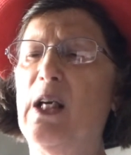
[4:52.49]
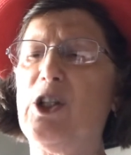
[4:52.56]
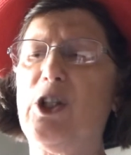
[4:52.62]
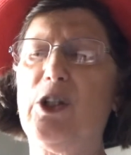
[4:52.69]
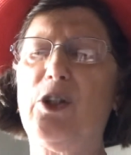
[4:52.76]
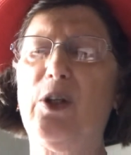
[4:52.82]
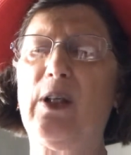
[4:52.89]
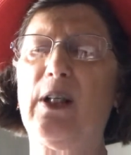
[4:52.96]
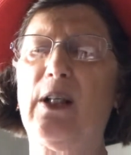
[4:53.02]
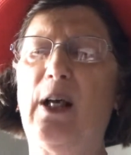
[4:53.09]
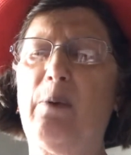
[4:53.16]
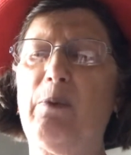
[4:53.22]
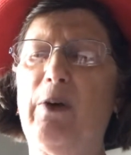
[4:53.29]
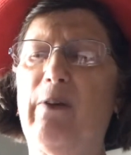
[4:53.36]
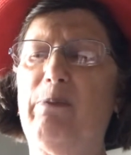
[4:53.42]
She took a
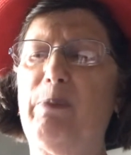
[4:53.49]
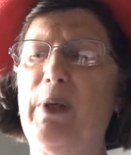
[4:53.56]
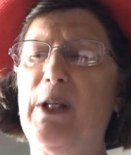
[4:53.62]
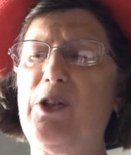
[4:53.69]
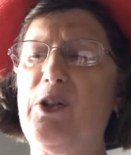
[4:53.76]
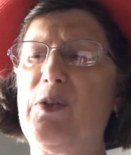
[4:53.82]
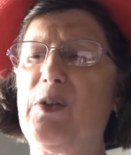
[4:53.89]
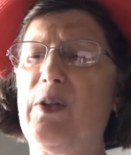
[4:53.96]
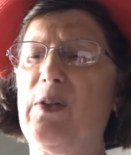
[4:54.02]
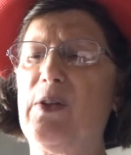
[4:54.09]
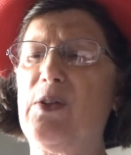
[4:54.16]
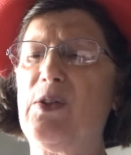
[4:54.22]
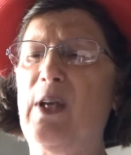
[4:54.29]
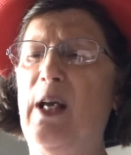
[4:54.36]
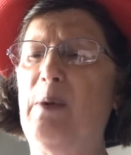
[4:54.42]
number of pictures of
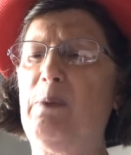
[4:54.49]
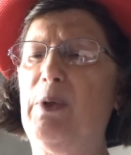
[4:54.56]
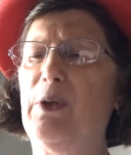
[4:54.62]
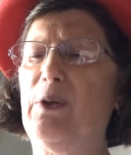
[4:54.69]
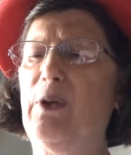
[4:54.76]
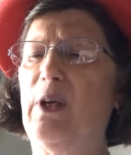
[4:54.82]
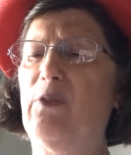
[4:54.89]
the sampler